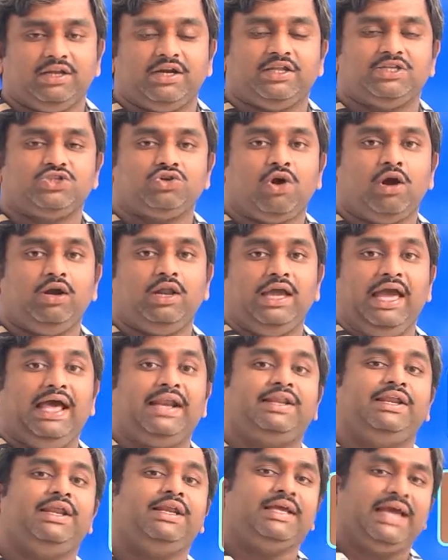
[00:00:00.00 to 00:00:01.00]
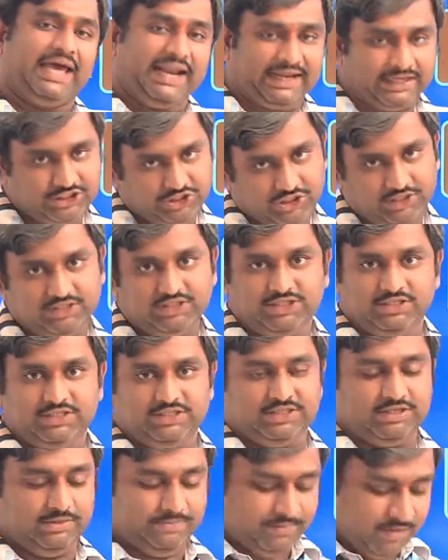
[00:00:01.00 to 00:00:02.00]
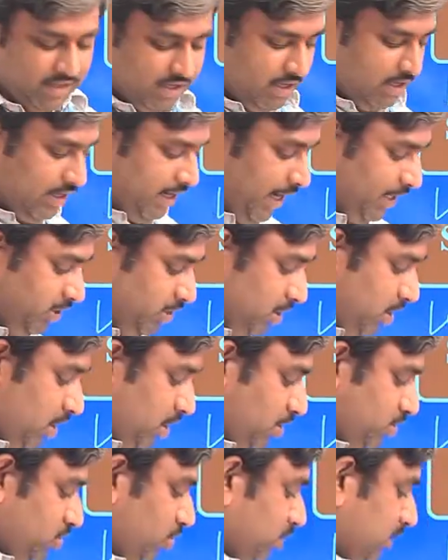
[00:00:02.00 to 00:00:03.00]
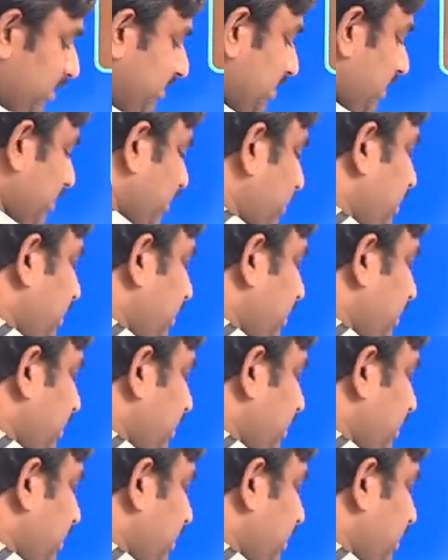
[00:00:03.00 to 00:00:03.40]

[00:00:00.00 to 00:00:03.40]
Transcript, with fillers: that is called error correction system, right? So these are